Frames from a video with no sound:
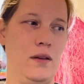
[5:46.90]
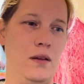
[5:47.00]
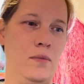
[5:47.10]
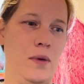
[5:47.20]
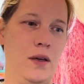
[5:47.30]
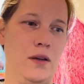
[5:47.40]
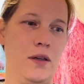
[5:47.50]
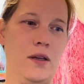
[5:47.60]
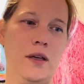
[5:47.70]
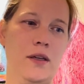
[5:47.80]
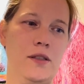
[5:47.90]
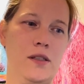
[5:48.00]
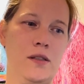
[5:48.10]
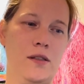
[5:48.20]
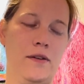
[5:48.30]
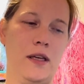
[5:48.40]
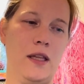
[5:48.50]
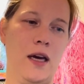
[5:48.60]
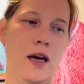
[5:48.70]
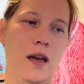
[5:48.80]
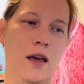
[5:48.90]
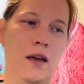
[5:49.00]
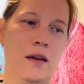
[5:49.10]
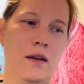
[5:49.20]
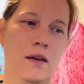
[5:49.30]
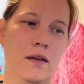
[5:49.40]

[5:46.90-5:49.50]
in my younger years and stuff like that, and